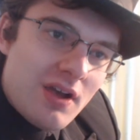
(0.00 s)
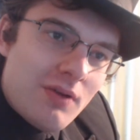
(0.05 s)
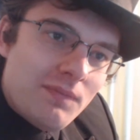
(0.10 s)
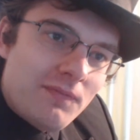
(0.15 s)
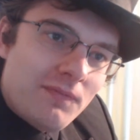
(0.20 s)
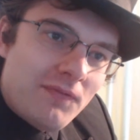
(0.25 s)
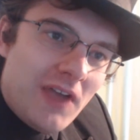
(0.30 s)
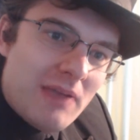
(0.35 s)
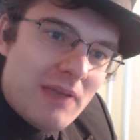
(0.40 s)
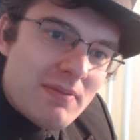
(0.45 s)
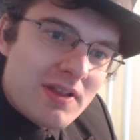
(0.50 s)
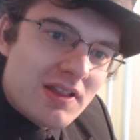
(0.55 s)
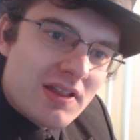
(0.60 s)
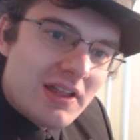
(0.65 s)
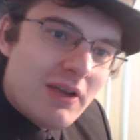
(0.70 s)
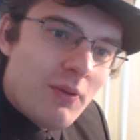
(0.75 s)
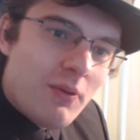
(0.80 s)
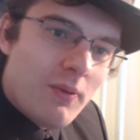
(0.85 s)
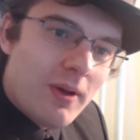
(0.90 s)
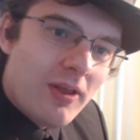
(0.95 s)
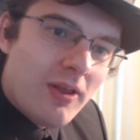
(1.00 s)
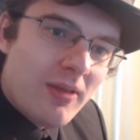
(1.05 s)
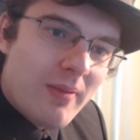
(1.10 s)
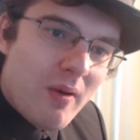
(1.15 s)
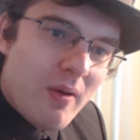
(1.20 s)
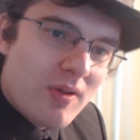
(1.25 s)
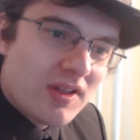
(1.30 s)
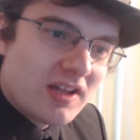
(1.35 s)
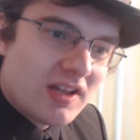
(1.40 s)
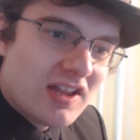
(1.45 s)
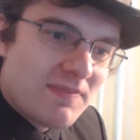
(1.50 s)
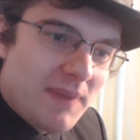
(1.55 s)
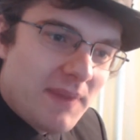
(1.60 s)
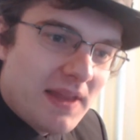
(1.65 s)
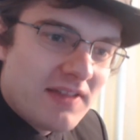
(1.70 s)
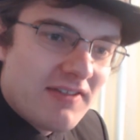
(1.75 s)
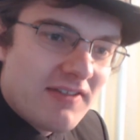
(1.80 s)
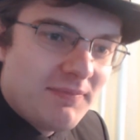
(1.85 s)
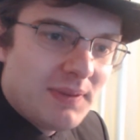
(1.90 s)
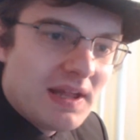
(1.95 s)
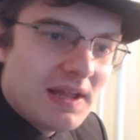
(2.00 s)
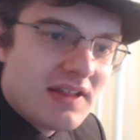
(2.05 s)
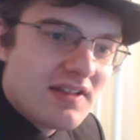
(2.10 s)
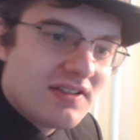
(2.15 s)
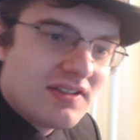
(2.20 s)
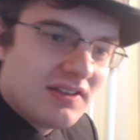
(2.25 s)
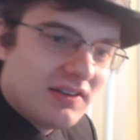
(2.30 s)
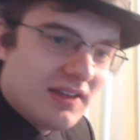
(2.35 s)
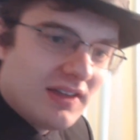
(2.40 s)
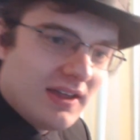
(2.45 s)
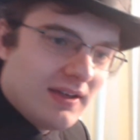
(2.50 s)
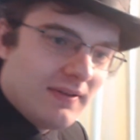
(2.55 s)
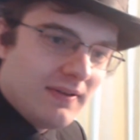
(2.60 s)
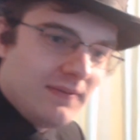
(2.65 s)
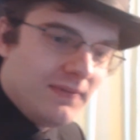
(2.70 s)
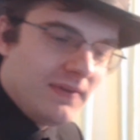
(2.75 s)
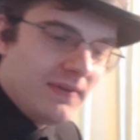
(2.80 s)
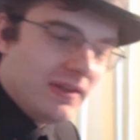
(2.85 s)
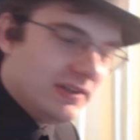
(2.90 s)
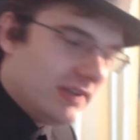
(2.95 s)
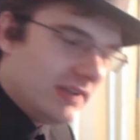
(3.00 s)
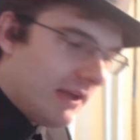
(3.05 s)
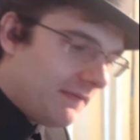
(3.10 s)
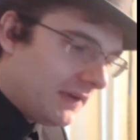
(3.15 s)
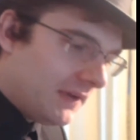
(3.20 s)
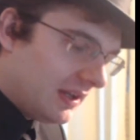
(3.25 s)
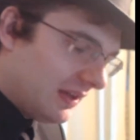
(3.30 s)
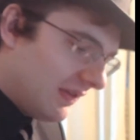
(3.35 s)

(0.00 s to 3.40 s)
famously, one of the most expensive places to live. Definitely in the